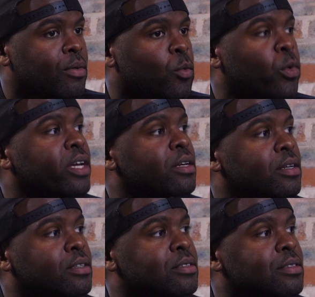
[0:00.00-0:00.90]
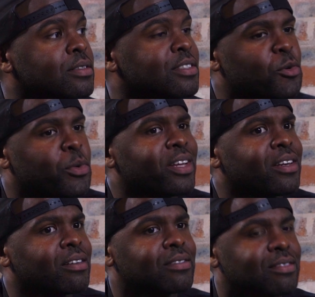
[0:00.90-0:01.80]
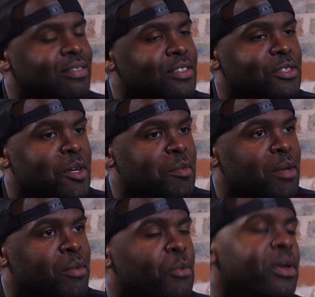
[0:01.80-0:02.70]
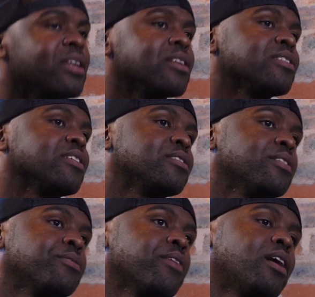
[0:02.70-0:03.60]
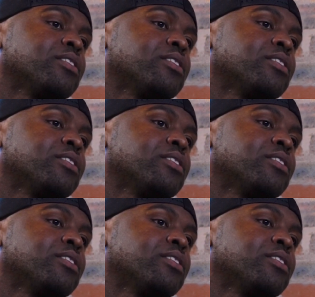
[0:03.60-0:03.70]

Weird. Still weird now. You know what I mean? But weird in the sense of I